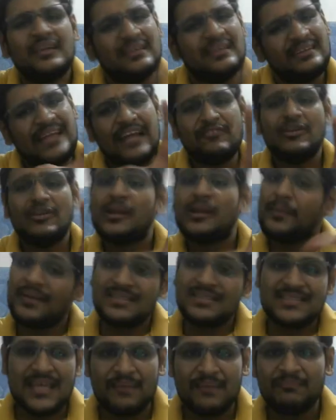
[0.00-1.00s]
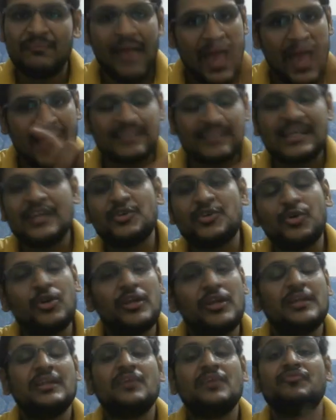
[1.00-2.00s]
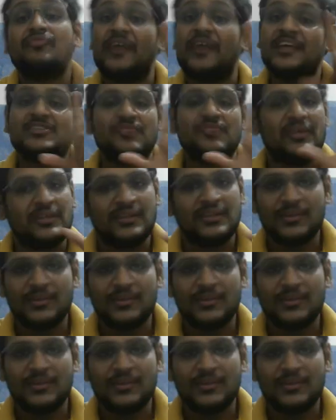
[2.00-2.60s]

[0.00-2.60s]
that will remain same as I told you in the phase 1.